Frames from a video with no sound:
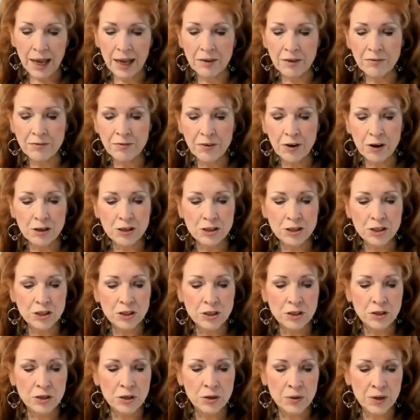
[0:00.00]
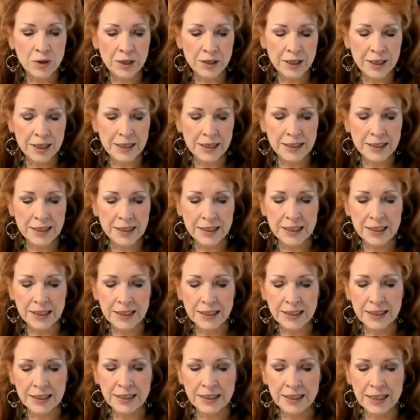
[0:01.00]
In 1 Corinthians
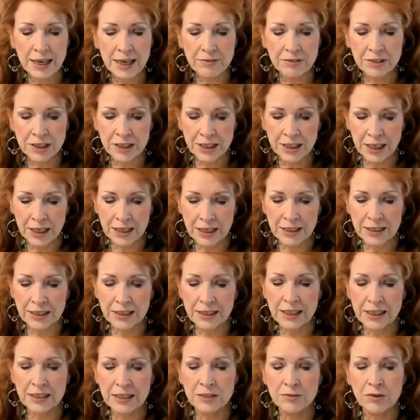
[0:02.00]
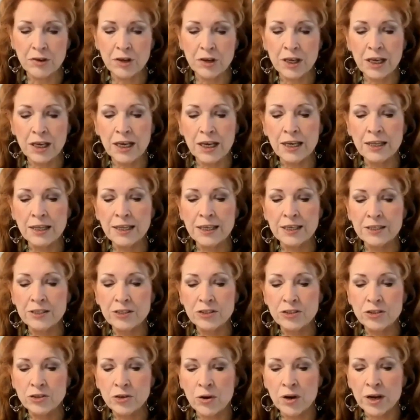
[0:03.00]
6 17, it says, For he that
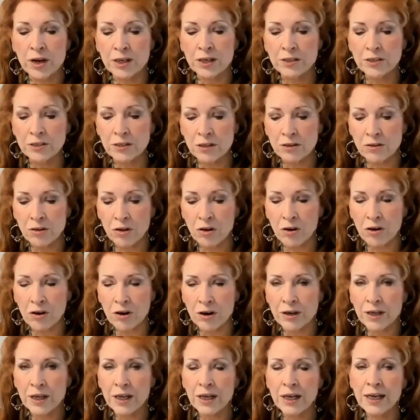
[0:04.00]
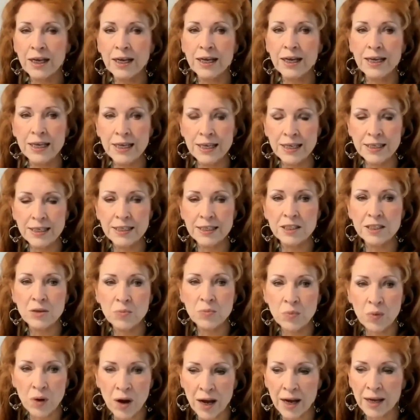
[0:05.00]
is joined to the Lord is
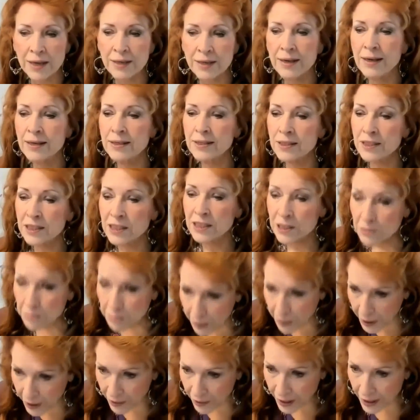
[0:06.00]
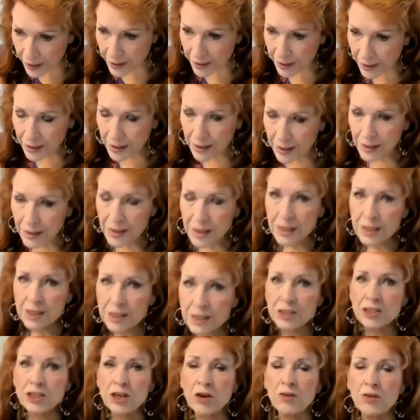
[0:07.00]
one spirit.
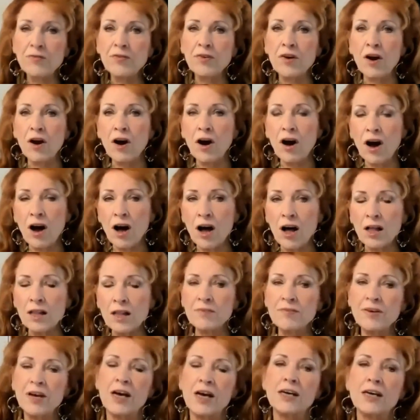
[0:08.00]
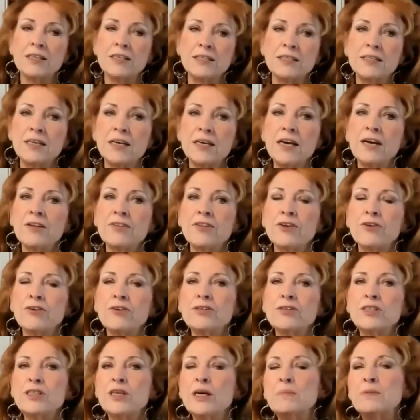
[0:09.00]
So for all of us that are
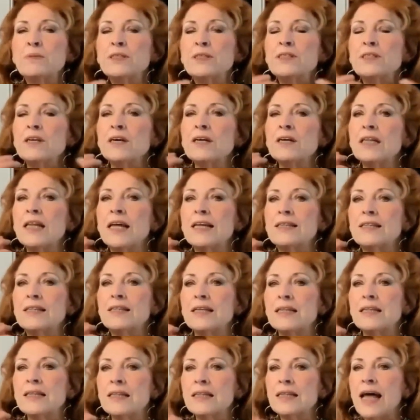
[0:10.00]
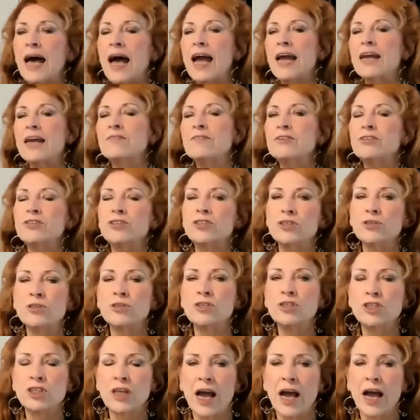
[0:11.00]
attempting to let the light of
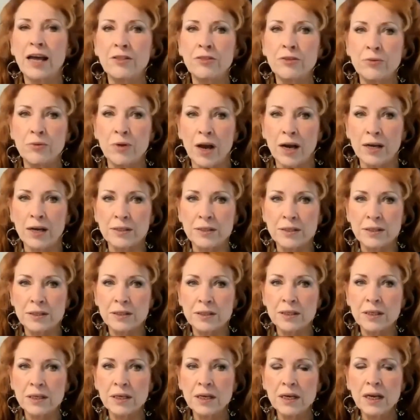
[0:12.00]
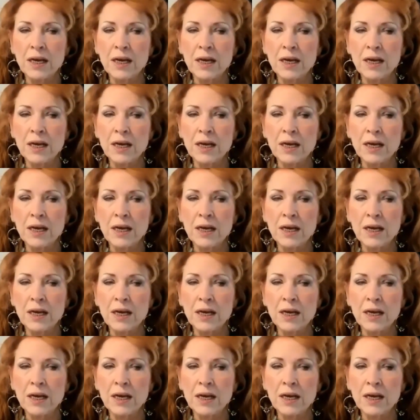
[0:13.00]
Yeshua shine through us.